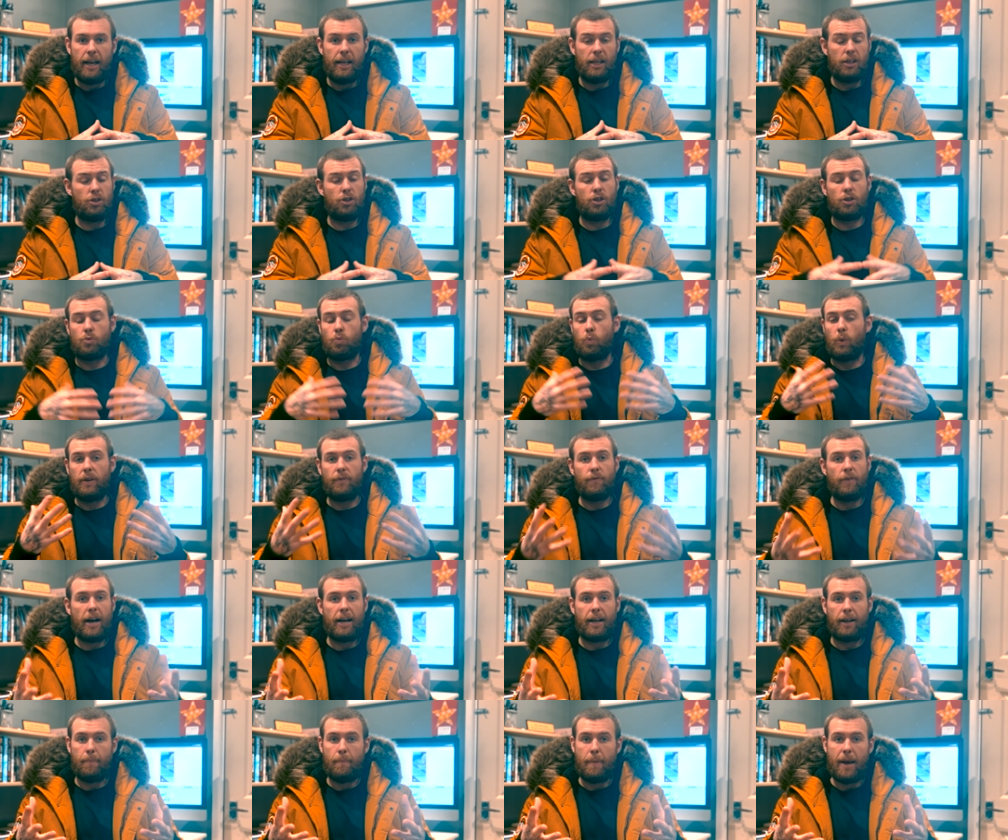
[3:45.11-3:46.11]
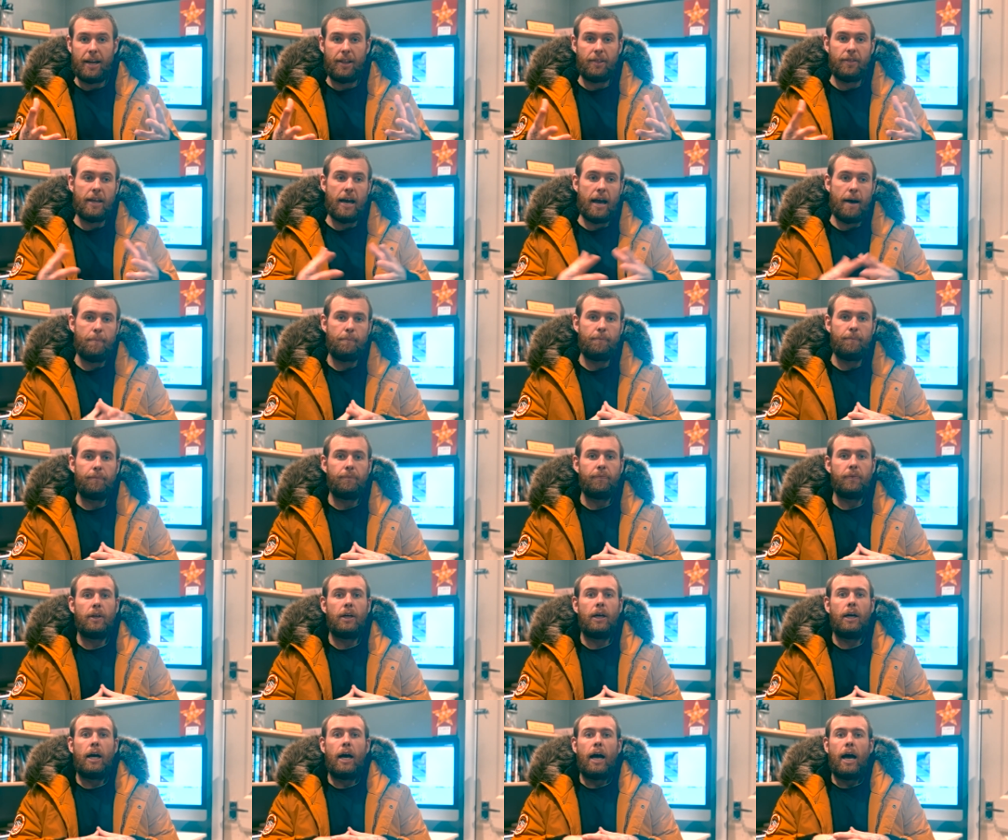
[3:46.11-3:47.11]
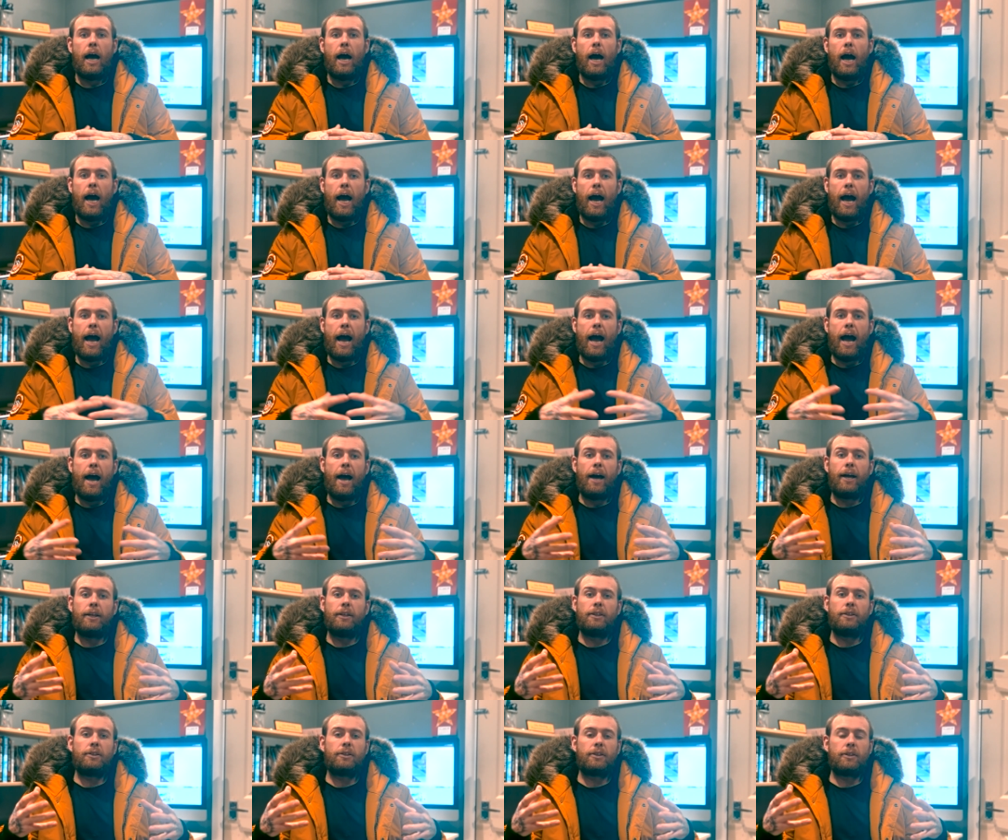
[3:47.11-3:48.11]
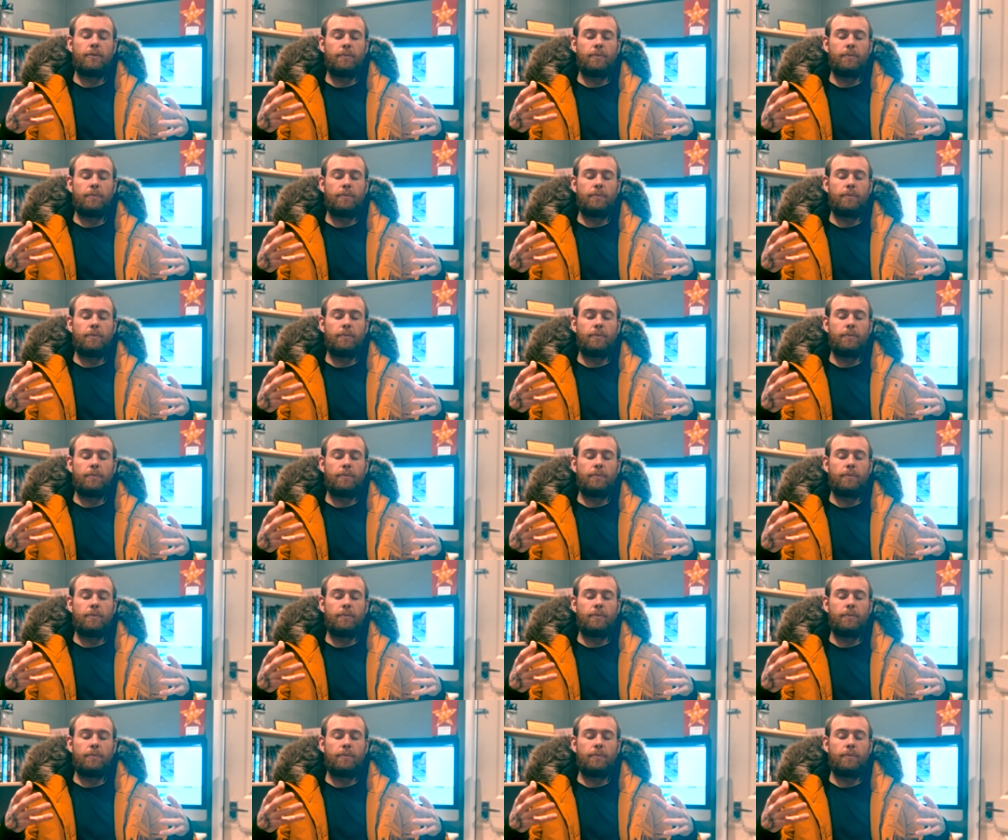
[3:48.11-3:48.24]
It's just we recommend them. And